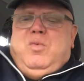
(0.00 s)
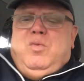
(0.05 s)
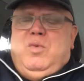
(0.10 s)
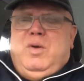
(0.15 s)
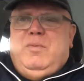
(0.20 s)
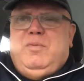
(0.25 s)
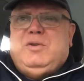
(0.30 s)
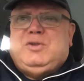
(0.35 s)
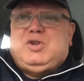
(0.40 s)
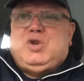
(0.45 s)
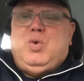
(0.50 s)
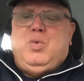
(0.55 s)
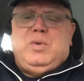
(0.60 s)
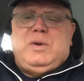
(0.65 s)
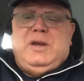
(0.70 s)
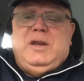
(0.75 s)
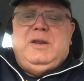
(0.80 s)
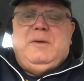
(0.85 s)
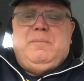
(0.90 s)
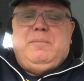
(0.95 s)
we were
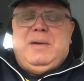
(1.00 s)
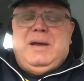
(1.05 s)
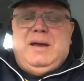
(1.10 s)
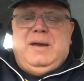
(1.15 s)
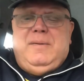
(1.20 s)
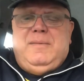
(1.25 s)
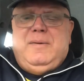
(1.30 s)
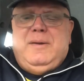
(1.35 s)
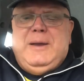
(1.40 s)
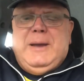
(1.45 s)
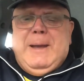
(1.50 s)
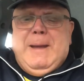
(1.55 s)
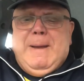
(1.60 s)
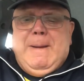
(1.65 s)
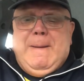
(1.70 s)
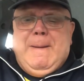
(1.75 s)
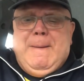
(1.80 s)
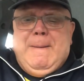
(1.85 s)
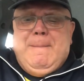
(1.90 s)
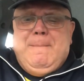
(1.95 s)
talking about
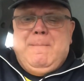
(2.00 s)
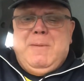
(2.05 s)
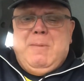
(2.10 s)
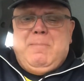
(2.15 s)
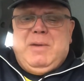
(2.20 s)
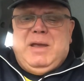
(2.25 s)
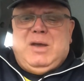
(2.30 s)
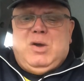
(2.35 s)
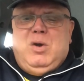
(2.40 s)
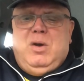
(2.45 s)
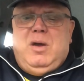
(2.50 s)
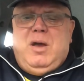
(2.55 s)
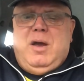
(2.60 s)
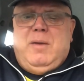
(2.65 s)
a big